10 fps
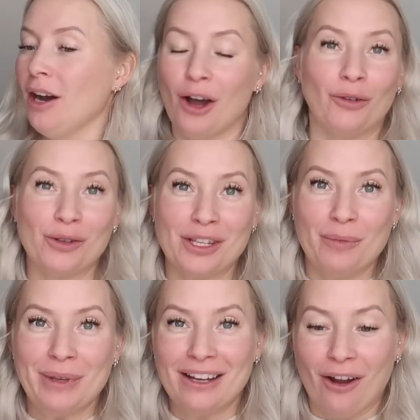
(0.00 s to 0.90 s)
I've also
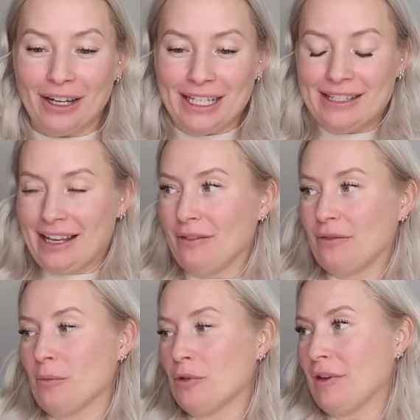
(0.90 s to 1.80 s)
been kindly sent
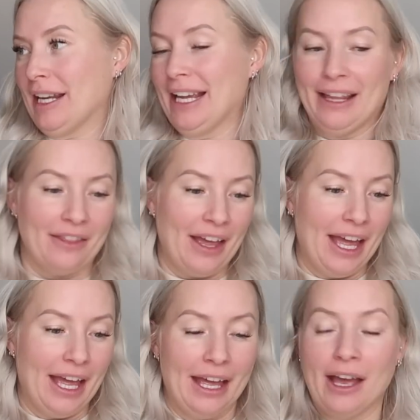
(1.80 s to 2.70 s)
from Cricut
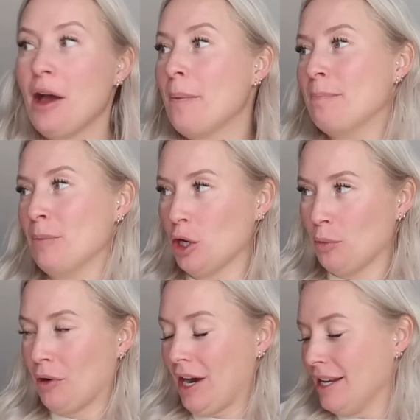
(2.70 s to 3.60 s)
their
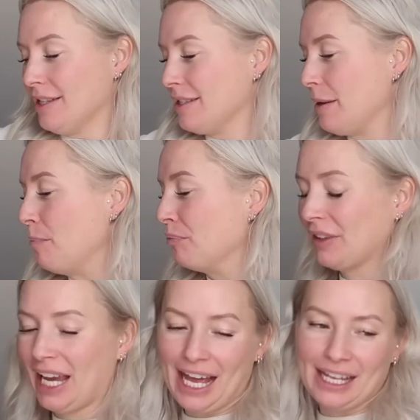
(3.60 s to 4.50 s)
mug press,
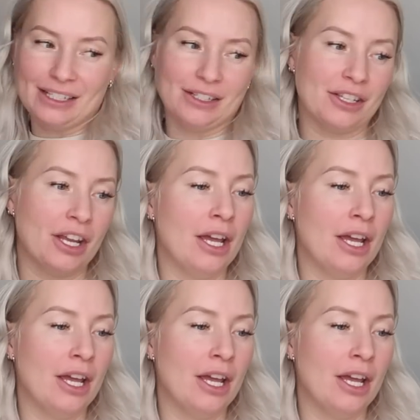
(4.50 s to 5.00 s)
and